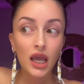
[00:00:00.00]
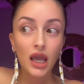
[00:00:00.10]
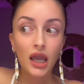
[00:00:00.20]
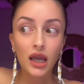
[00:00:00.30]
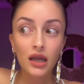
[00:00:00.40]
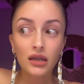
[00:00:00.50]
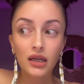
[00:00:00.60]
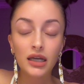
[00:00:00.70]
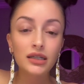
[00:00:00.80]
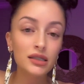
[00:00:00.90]
and
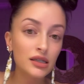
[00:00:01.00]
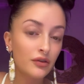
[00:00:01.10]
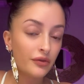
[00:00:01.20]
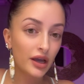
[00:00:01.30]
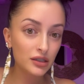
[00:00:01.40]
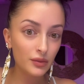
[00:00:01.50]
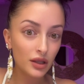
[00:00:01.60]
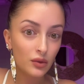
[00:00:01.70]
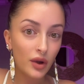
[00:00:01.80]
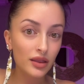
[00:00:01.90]
it doesn't affect me
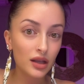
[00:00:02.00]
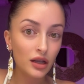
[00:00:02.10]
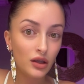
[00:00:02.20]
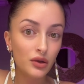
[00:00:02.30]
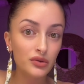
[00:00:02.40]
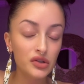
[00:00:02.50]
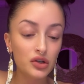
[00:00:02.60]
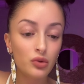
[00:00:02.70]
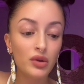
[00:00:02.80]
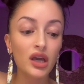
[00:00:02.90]
the way that it used
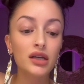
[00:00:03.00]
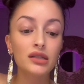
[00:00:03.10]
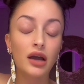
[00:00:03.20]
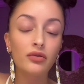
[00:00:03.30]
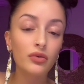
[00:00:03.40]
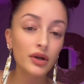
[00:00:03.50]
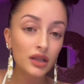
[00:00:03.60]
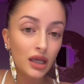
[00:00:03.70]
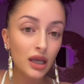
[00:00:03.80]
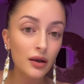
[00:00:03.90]
to, because I've
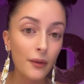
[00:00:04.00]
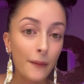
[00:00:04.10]
really